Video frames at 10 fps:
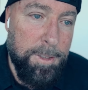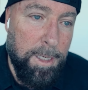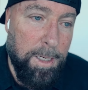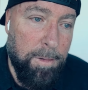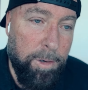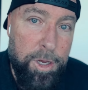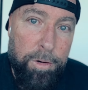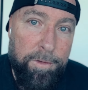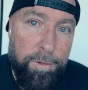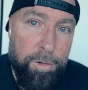Uh, when
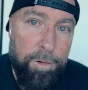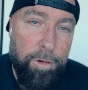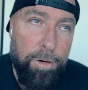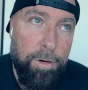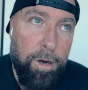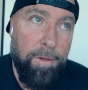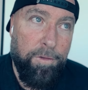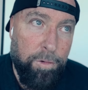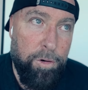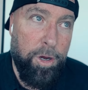you're a tour, on
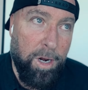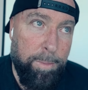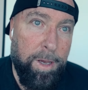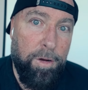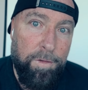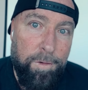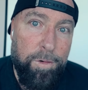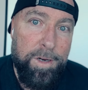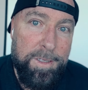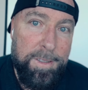tour, you gotta be a good
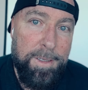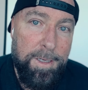tourist.